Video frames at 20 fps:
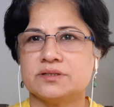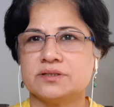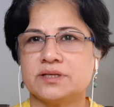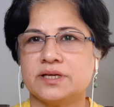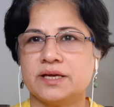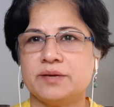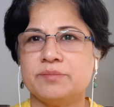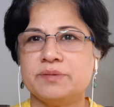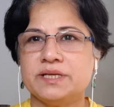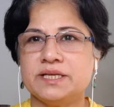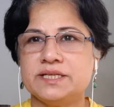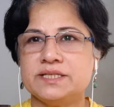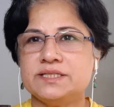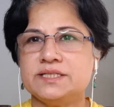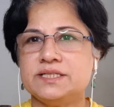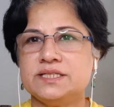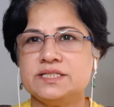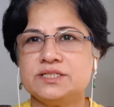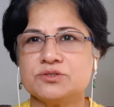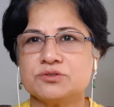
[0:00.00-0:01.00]

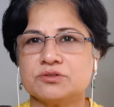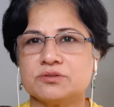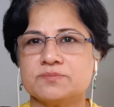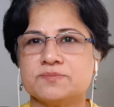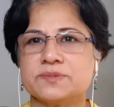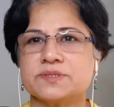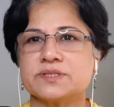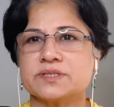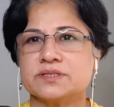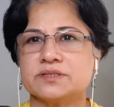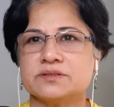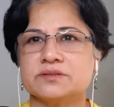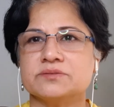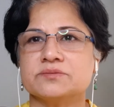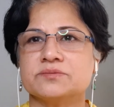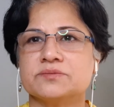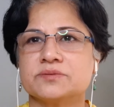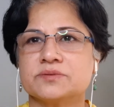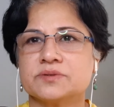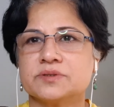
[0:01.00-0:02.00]
ability to observe,
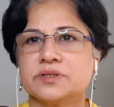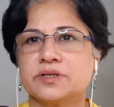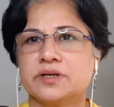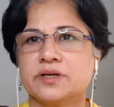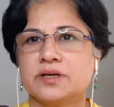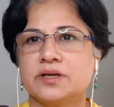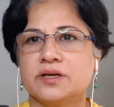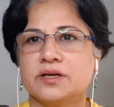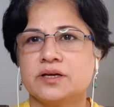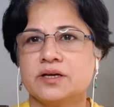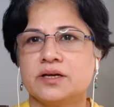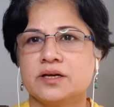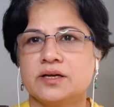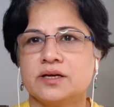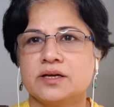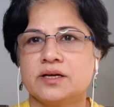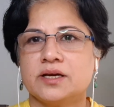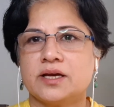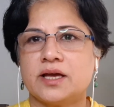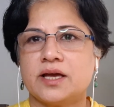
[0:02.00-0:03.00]

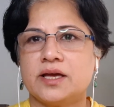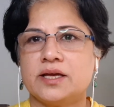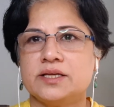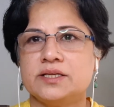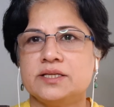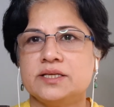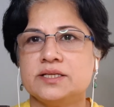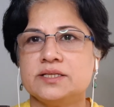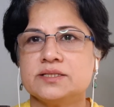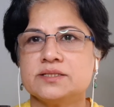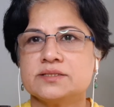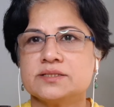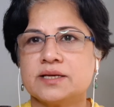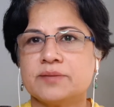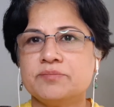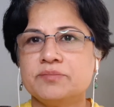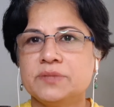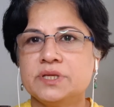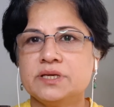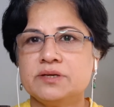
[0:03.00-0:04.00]
and there is
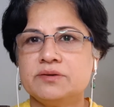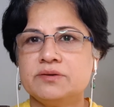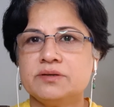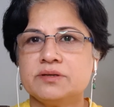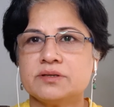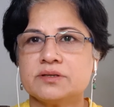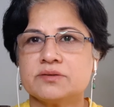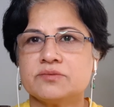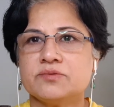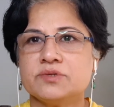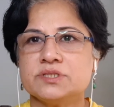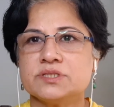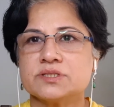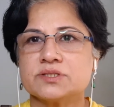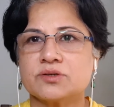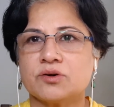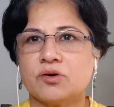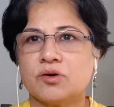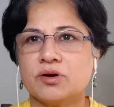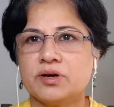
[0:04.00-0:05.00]
something which is
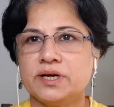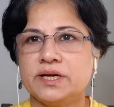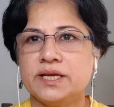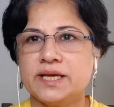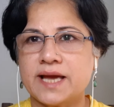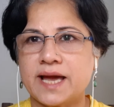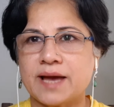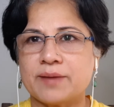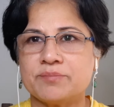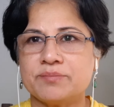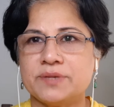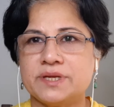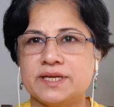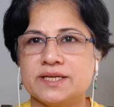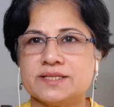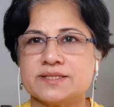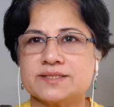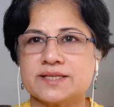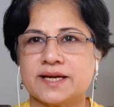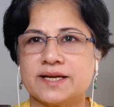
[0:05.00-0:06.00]
already happening
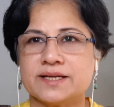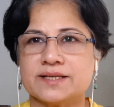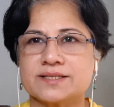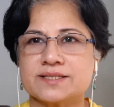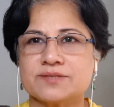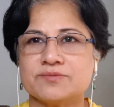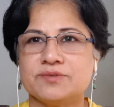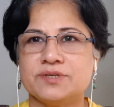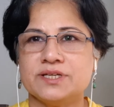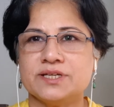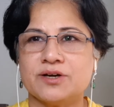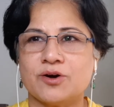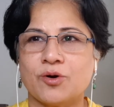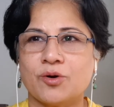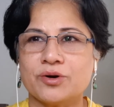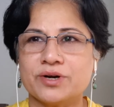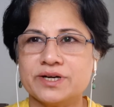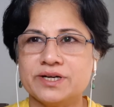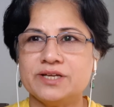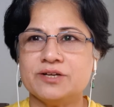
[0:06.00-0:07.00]
inside us. We
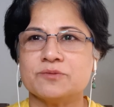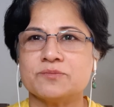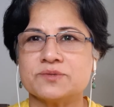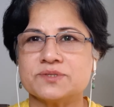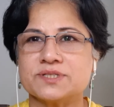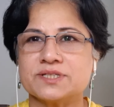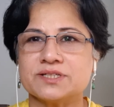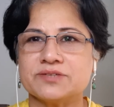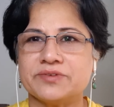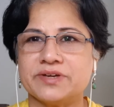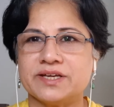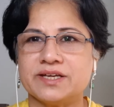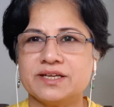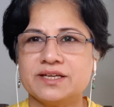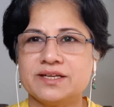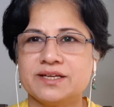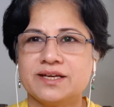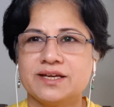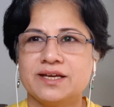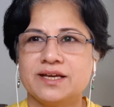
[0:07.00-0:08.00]
already observing,
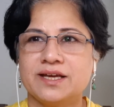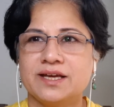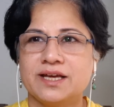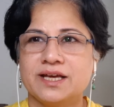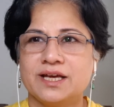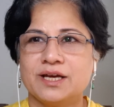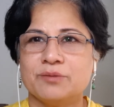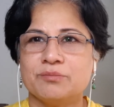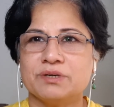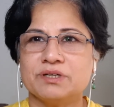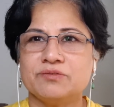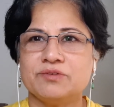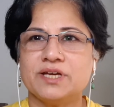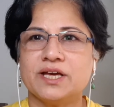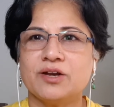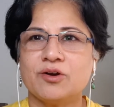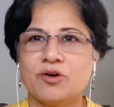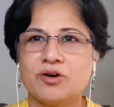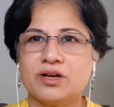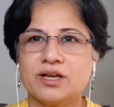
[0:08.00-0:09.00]
but we are
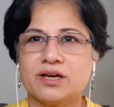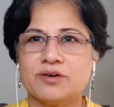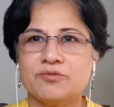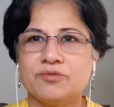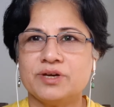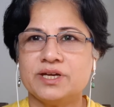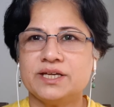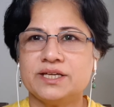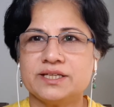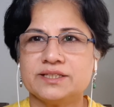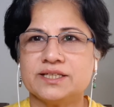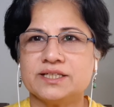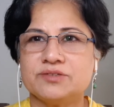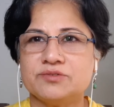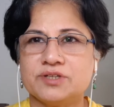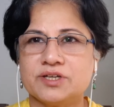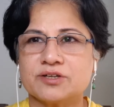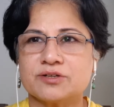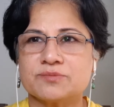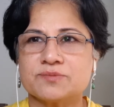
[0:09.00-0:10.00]
not aware that
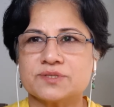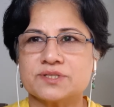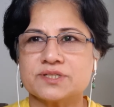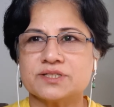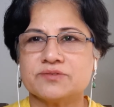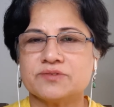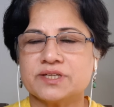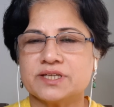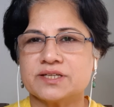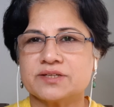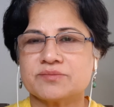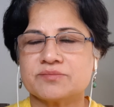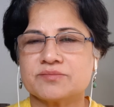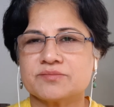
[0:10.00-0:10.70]
we are observing.